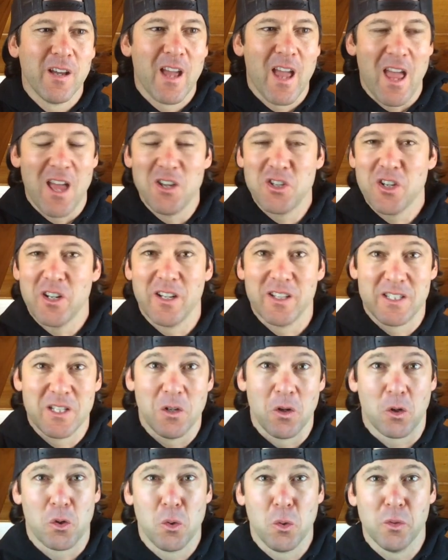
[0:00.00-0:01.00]
engine
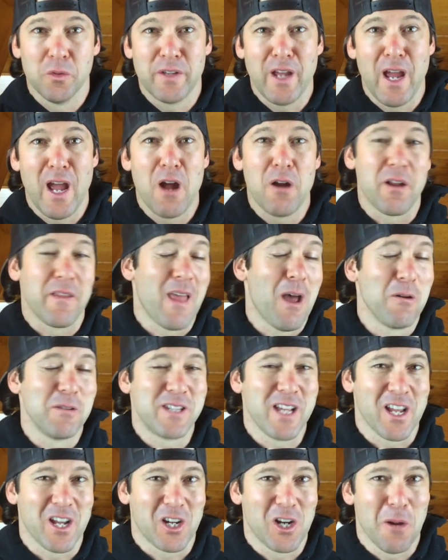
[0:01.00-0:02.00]
until it cooled down, and that would
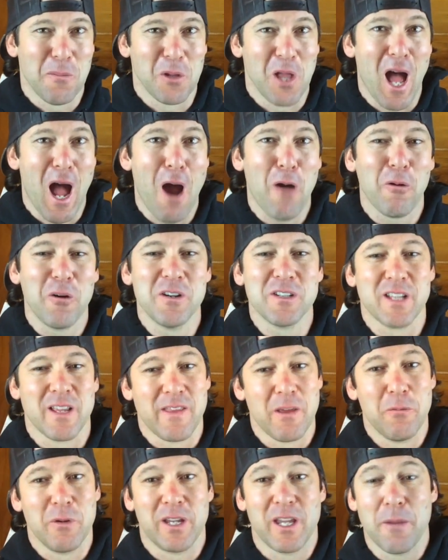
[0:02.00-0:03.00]
take a couple hours, and
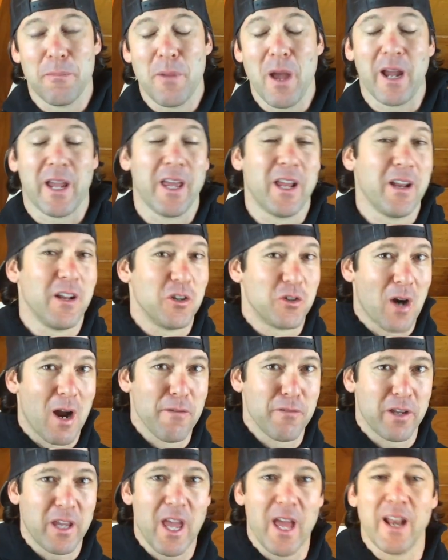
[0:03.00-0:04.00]
then we'd get back in and
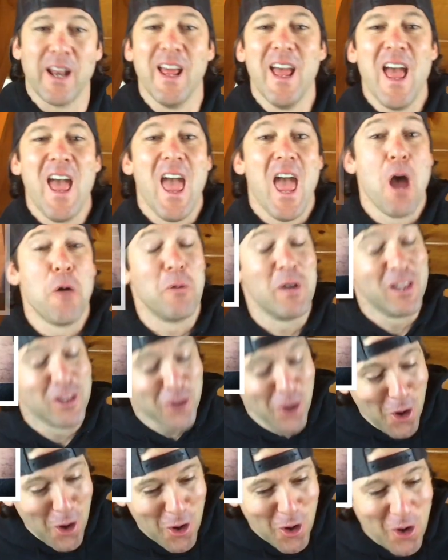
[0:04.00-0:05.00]
drive again. And we
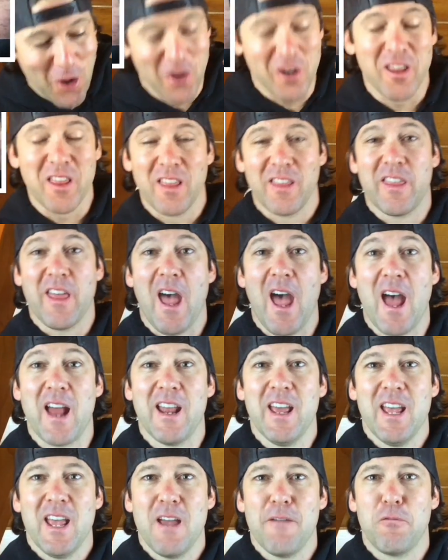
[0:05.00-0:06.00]
learned
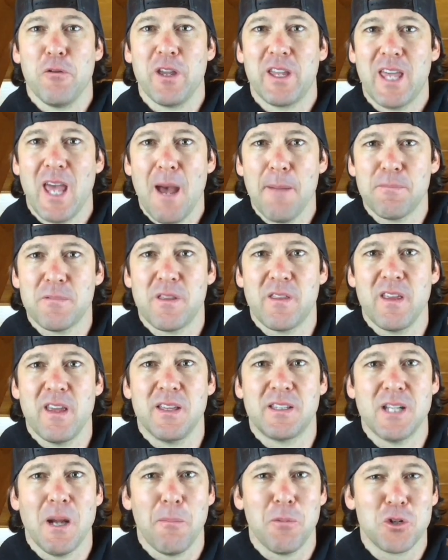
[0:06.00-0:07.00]
that if we kept the
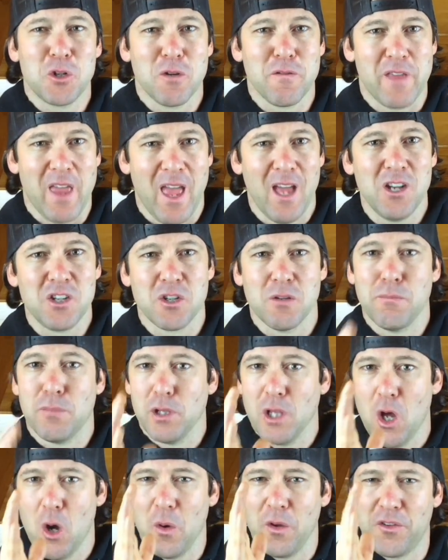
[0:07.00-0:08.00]
temperature of the engine
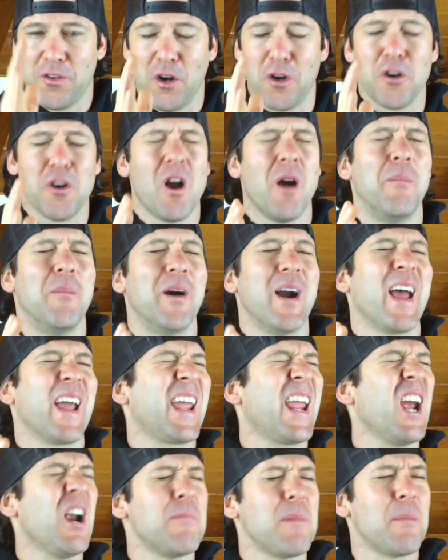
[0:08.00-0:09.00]
below a certain number, and I
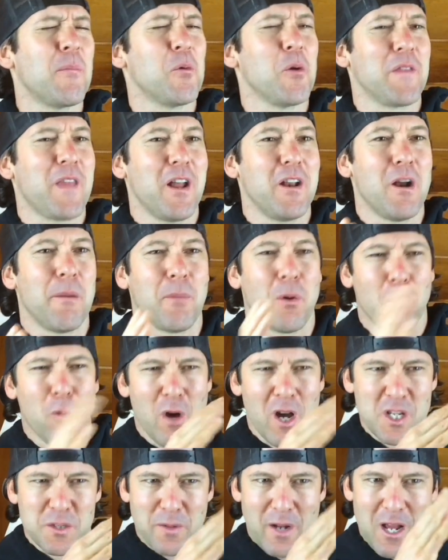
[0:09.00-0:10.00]
can't remember what that number
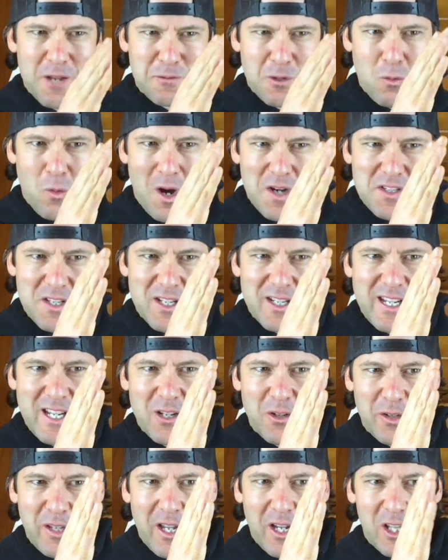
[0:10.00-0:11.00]
was, but as we watched the
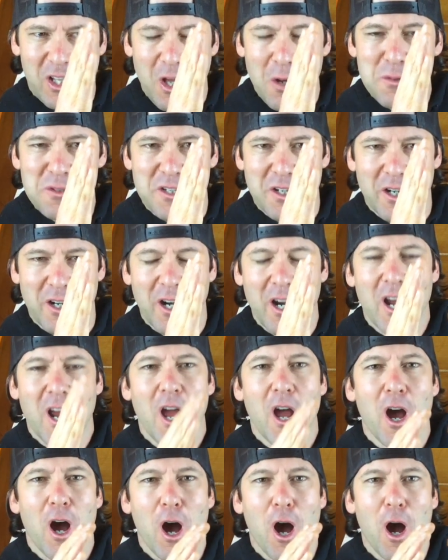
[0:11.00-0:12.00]
needle get closer,
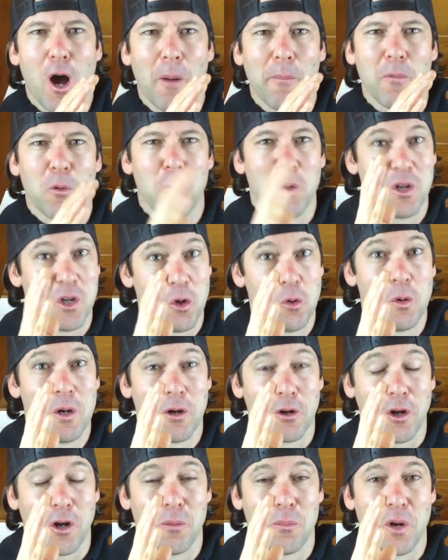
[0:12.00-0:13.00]
we knew we
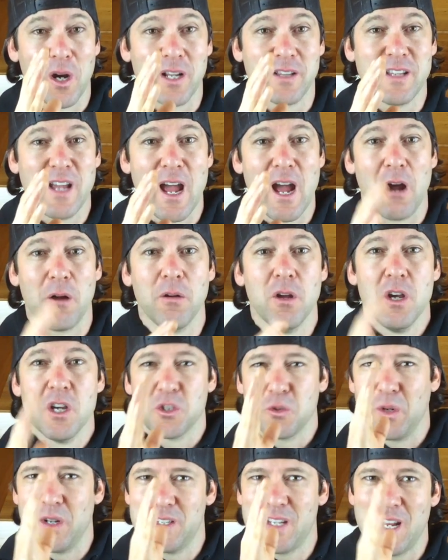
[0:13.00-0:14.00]
were going to break down,
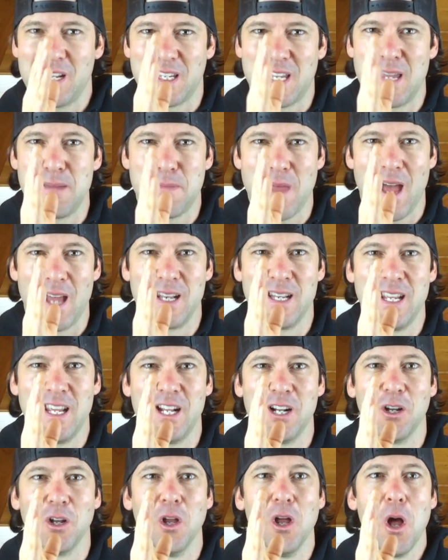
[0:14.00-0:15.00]
so we just had to keep that
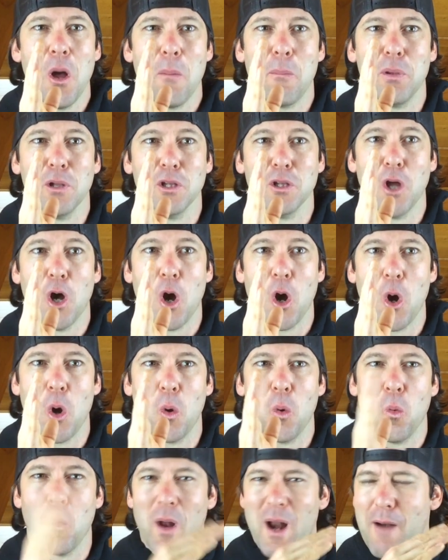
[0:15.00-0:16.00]
needle below
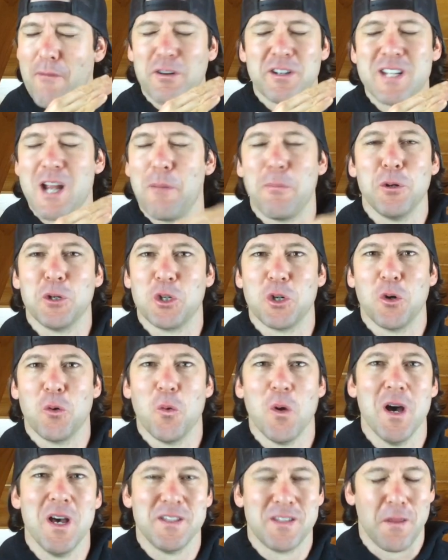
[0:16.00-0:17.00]
whatever temperature it
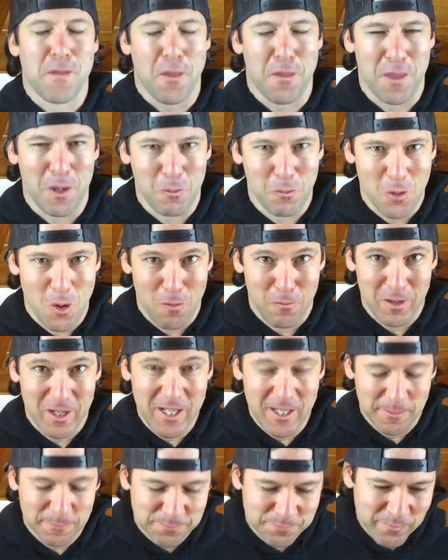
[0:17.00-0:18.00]
was that the thing would
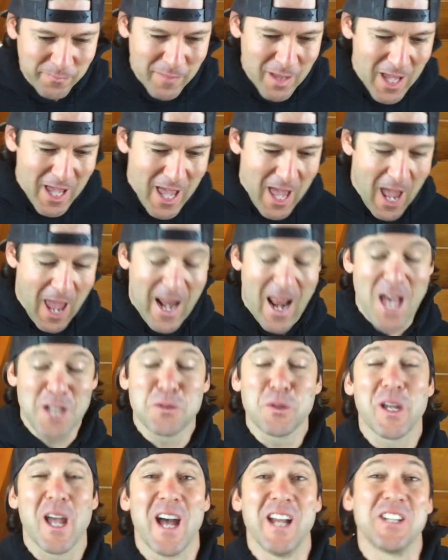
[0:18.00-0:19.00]
overheat. And as
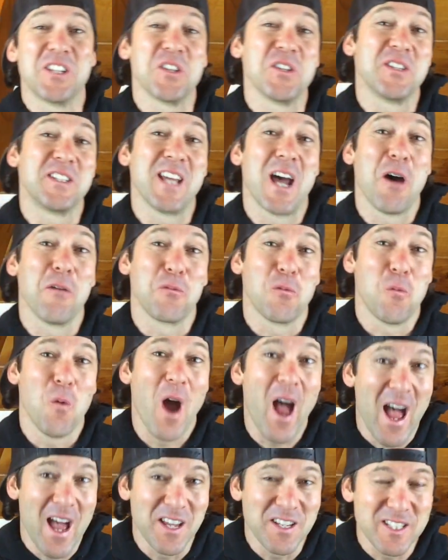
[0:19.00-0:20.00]
we got into the
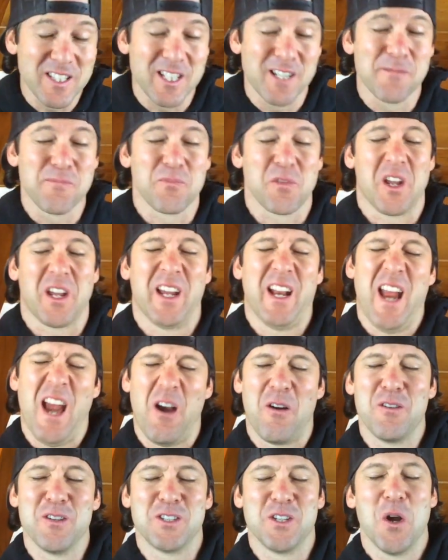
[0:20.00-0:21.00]
Southwest, like in
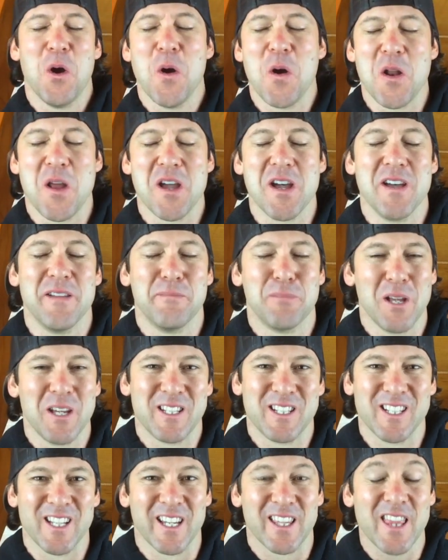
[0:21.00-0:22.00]
Arizona and
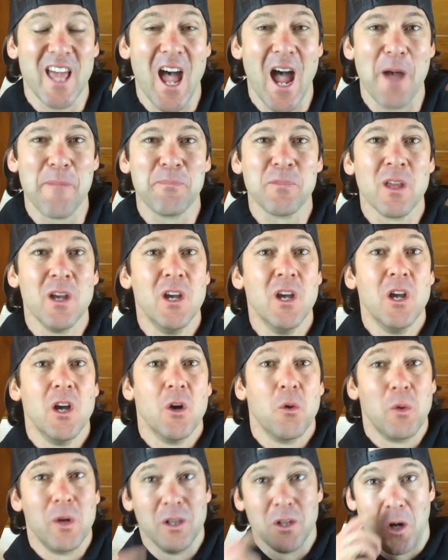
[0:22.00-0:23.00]
places like that,
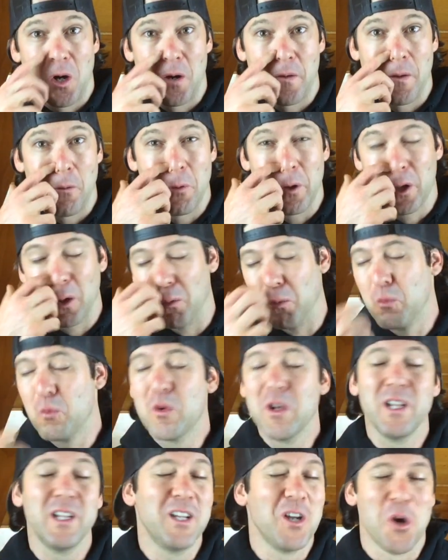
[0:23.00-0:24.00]
we learned that we could
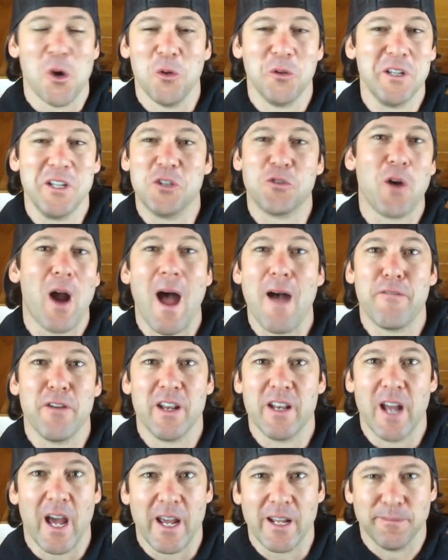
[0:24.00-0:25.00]
really only drive
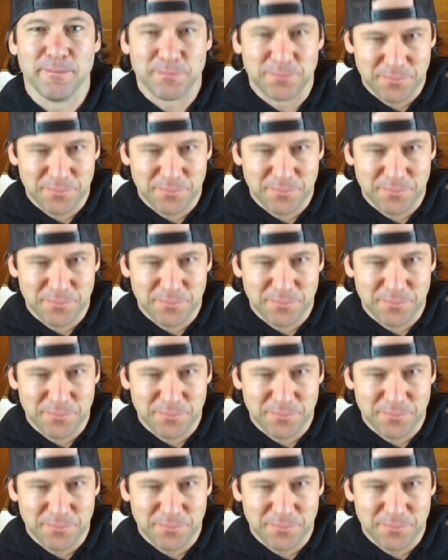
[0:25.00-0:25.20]
at night.